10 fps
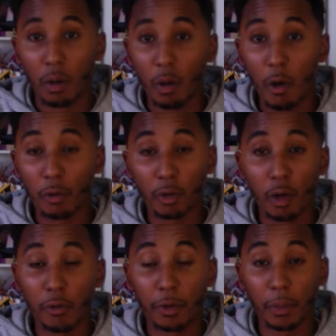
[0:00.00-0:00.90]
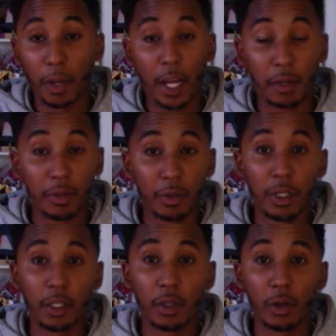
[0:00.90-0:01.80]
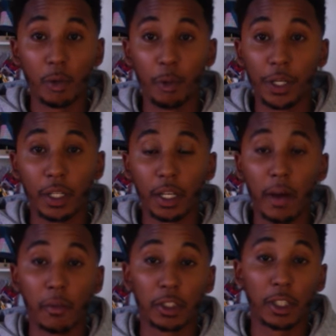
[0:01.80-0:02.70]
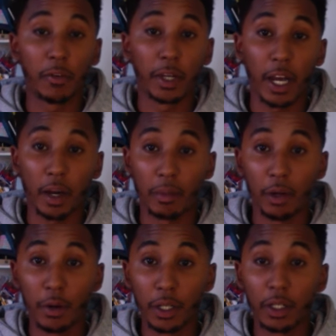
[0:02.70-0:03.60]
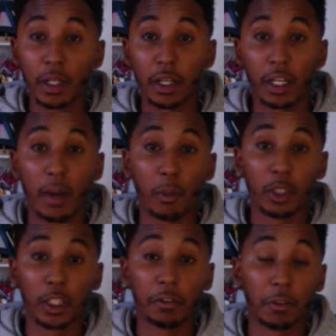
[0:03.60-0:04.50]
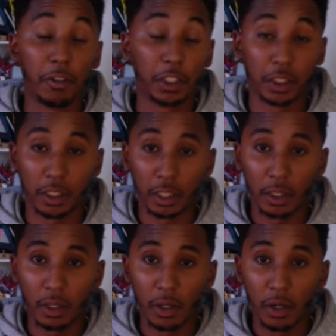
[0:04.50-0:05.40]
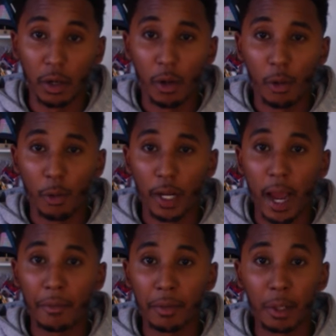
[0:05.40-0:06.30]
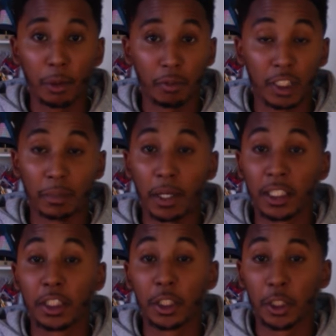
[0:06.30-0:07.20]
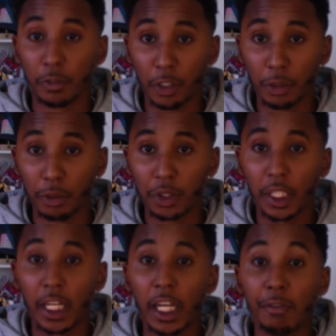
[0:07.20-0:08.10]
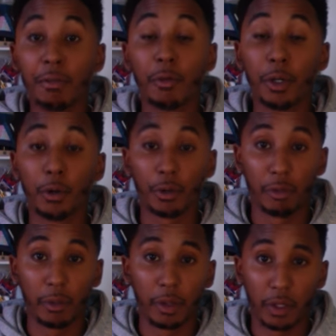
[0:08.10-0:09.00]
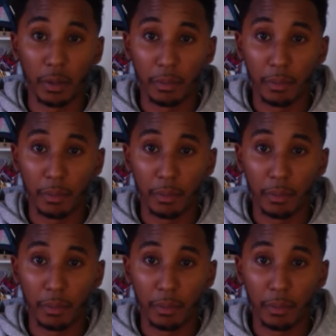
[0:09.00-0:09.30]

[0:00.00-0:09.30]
Overall, for the black community, we need a lot more self-accountability and a lot more self-sufficiency. We have to be able to respect each other's views, even if we don't agree with them.